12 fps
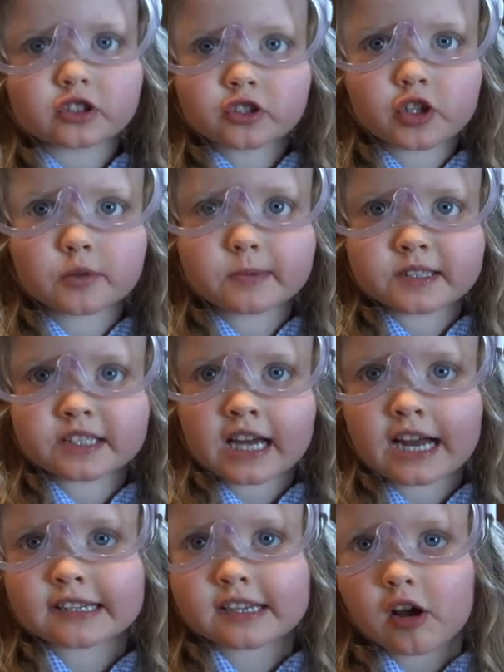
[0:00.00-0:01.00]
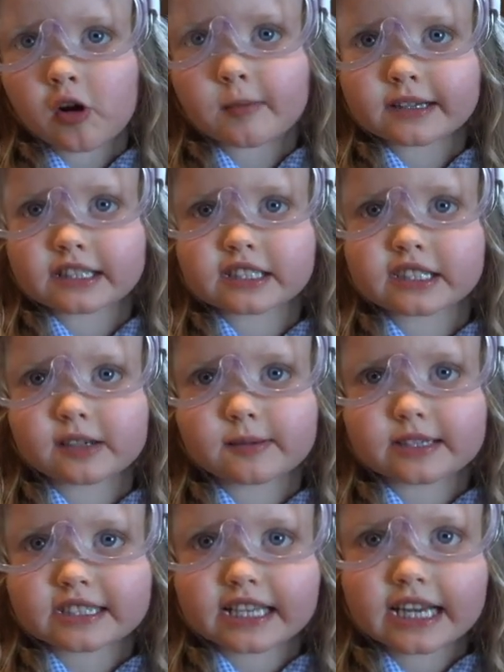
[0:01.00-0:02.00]
Stupid dad telling me to sit on
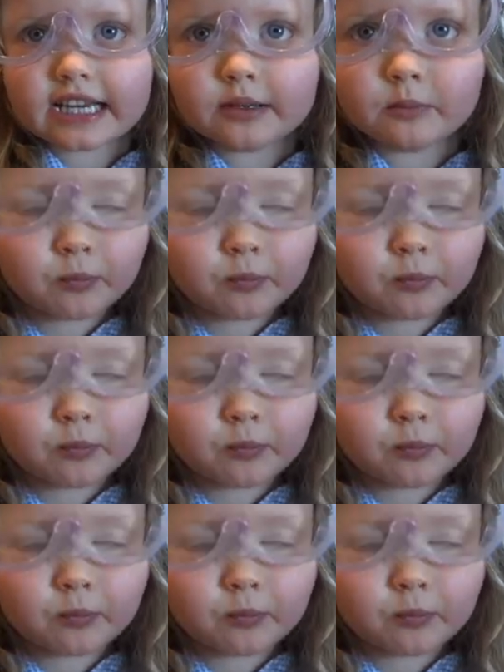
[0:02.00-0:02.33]
my seat.